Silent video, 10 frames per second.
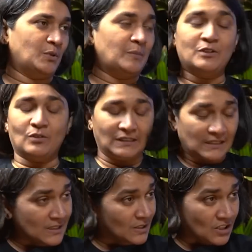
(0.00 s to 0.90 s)
and
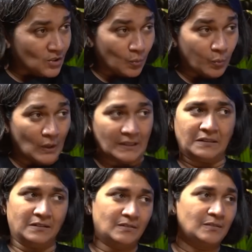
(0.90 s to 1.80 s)
this is just
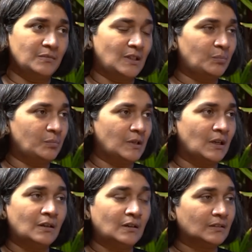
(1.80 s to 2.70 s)
one
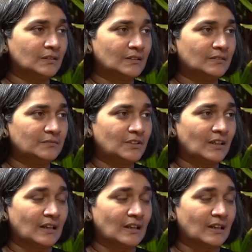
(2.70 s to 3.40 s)
thing.